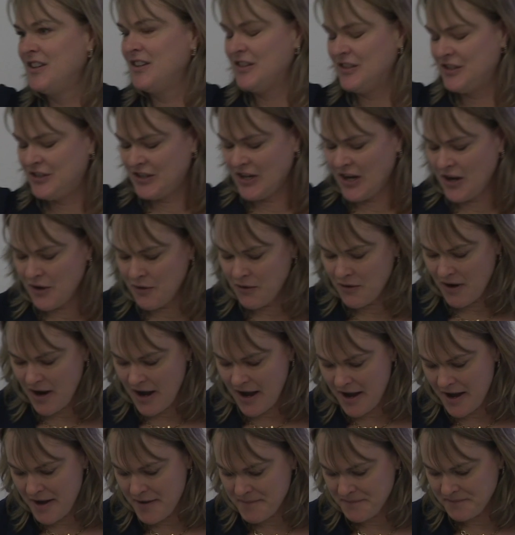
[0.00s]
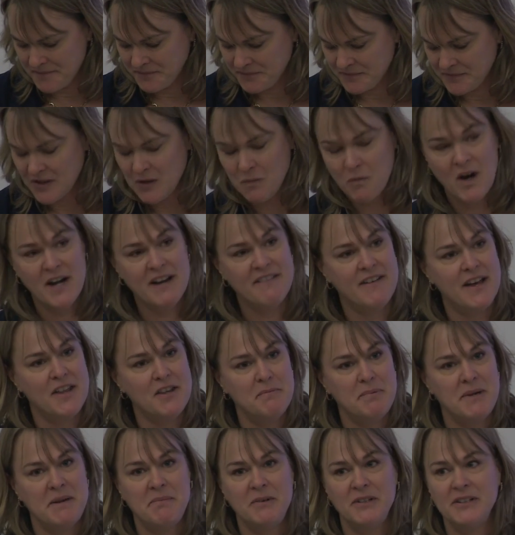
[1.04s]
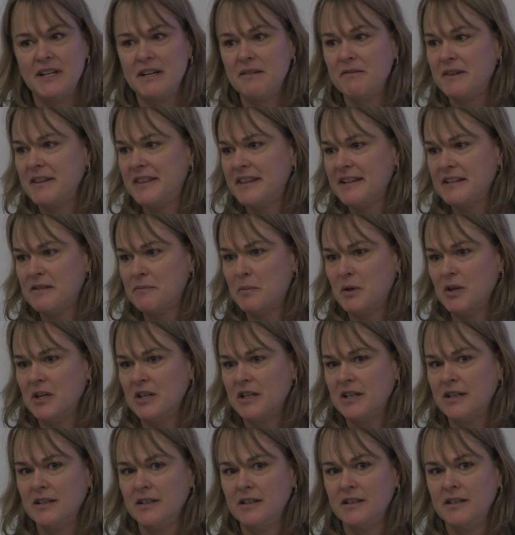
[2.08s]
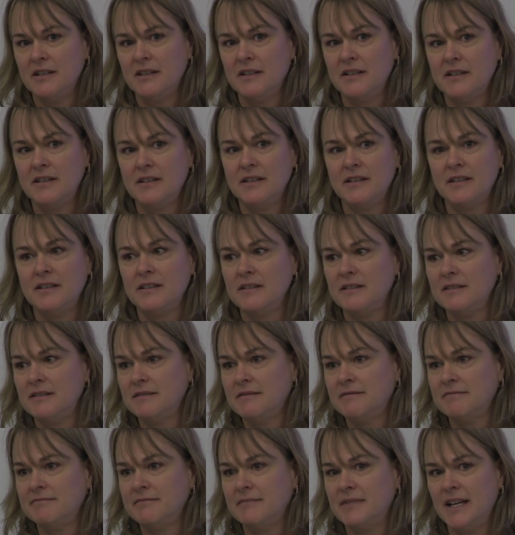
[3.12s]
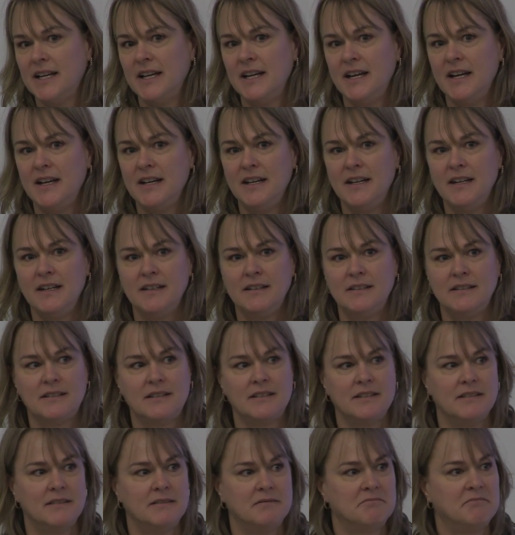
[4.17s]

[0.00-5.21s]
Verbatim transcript: so um, what have other people done with this book? Any ideas?